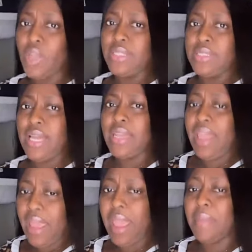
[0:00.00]
You don't
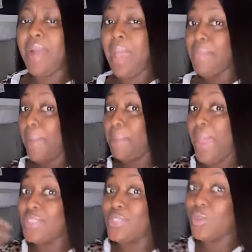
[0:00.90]
understand? Hey, my
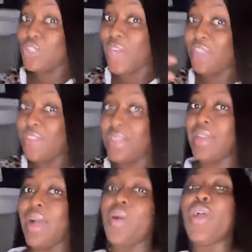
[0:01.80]
page is on
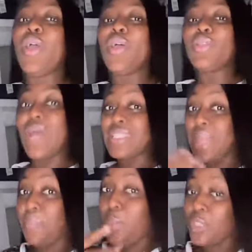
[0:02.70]
traffic now. So
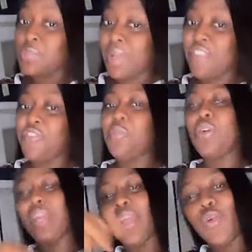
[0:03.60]
as I said, they post my
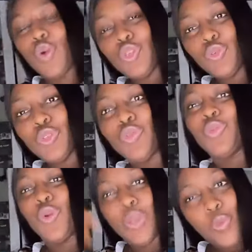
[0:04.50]
film more than they go
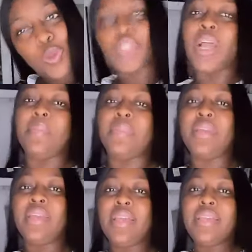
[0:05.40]
YouTube, go they watch them.
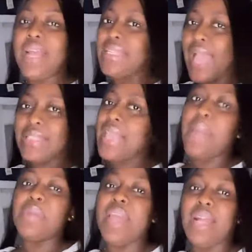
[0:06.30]
Now the
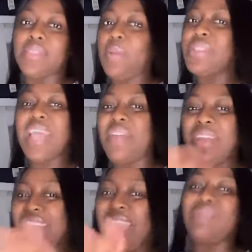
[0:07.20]
idea be that. Not be say I
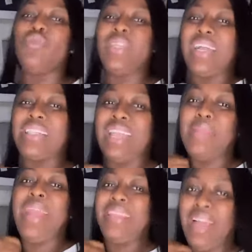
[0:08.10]
really get Monica
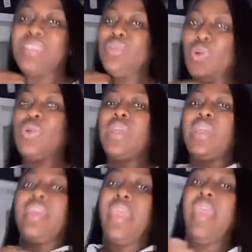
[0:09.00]
time like that. No.
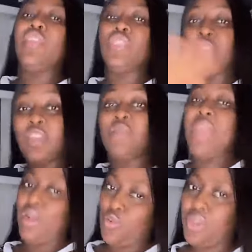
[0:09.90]
And she
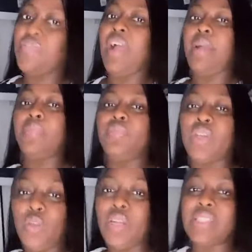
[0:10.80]
give me, I go give her.
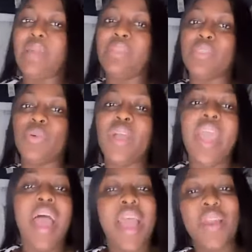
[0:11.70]
And they understand me. So
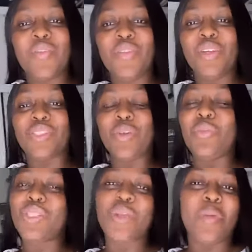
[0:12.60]
I love you all
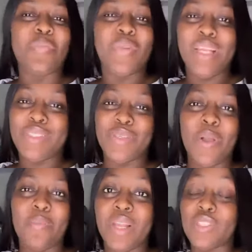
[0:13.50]
so much. God bless
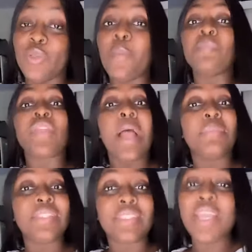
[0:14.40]
you. God bless you.
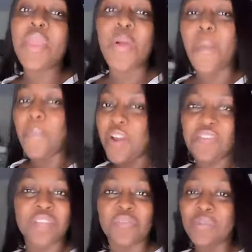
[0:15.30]
I'm the CEO,
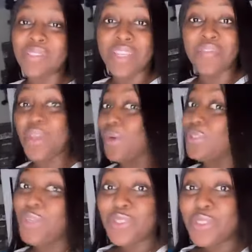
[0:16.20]
Perfect Films TV
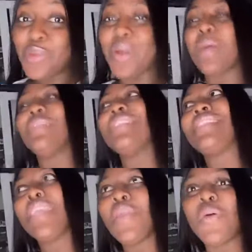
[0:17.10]
on YouTube. And I'm the
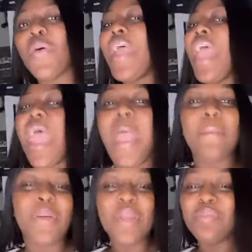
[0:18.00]
CEO,
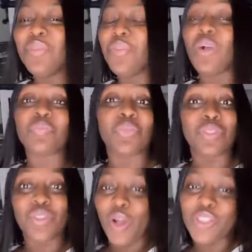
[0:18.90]
Ebony Movie World
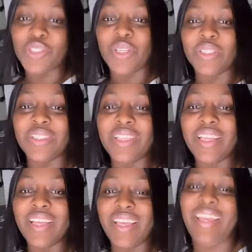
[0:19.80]
Production.